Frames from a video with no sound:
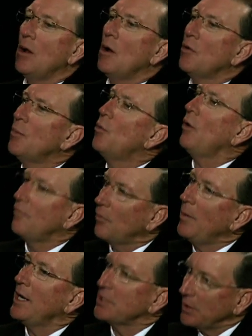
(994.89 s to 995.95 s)
the more
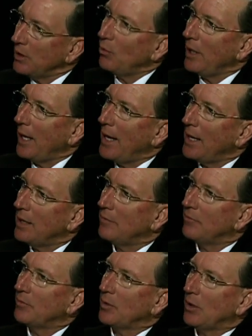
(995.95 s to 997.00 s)
information that we
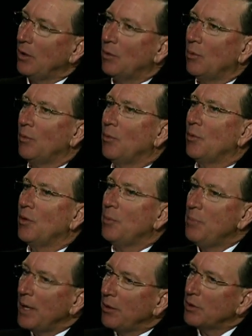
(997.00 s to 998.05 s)
have, you know, the
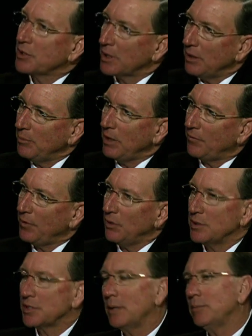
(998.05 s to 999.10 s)
better it's going to be for
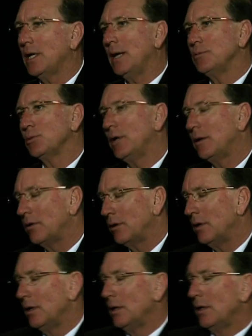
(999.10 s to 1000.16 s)
you. And sometimes
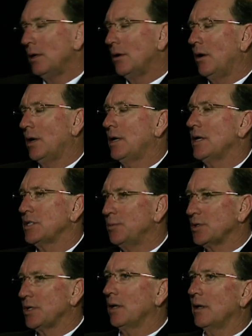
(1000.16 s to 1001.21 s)
whenever our
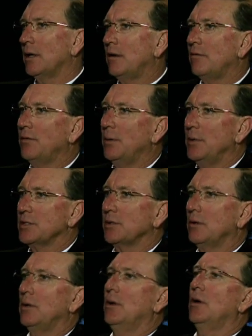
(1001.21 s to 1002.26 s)
customers get a letter from us,
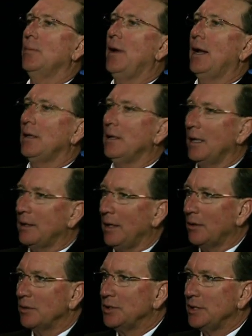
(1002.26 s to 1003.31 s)
automatically they
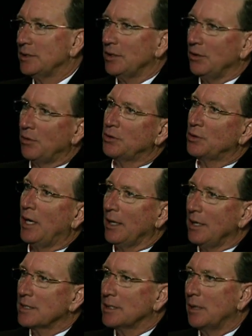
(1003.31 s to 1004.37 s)
think, oh, geez, you know, they're trying to
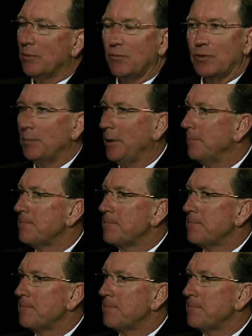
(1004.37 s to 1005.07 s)
get something from me.